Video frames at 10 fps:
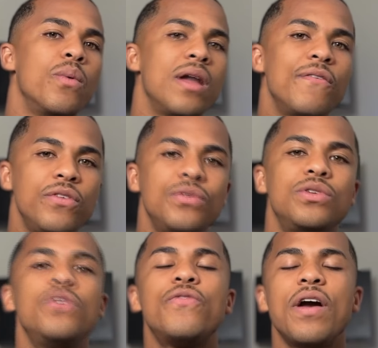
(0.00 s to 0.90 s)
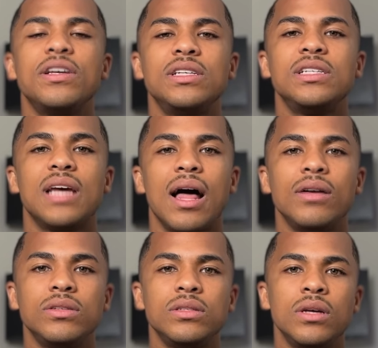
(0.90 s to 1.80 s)
whenever you do face these
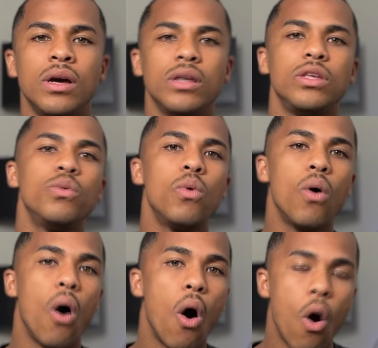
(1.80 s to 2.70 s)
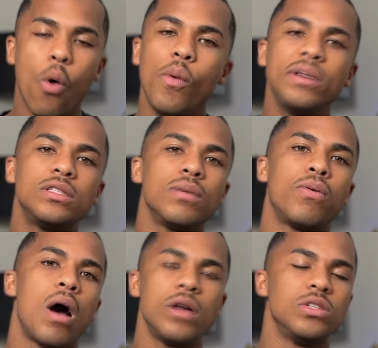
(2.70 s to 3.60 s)
challenges, you will always
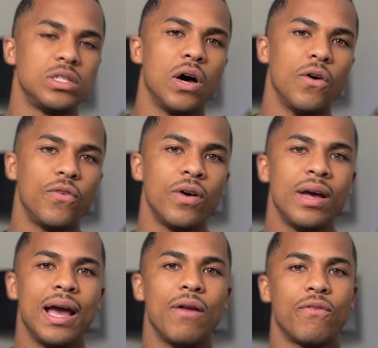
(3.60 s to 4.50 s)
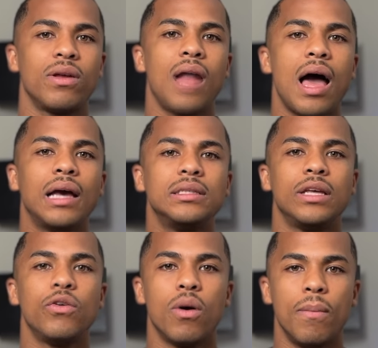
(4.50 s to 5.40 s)
surprise yourself and realize that
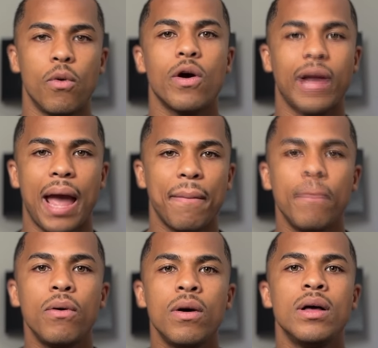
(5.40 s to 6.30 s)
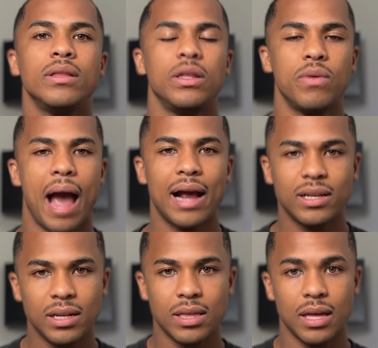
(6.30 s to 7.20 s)
you are more capable than you
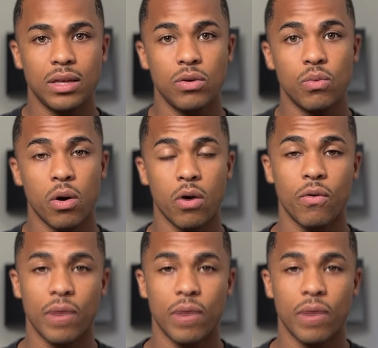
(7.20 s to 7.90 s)
actually think you were